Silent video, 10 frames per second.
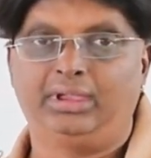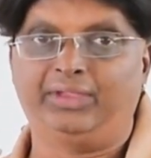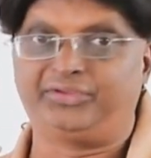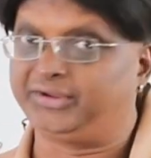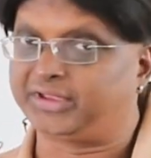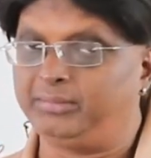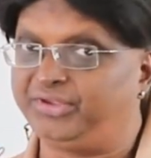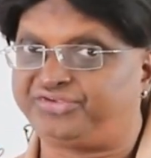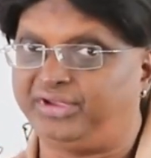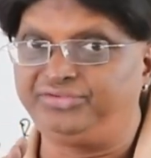Either it can
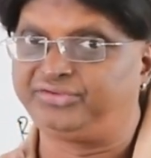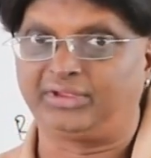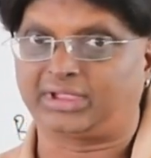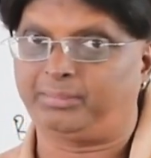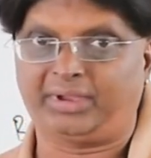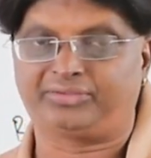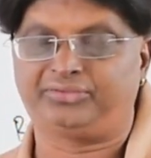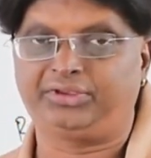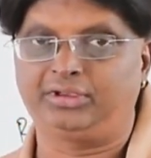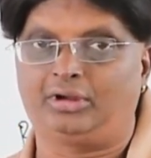be change in the capacity,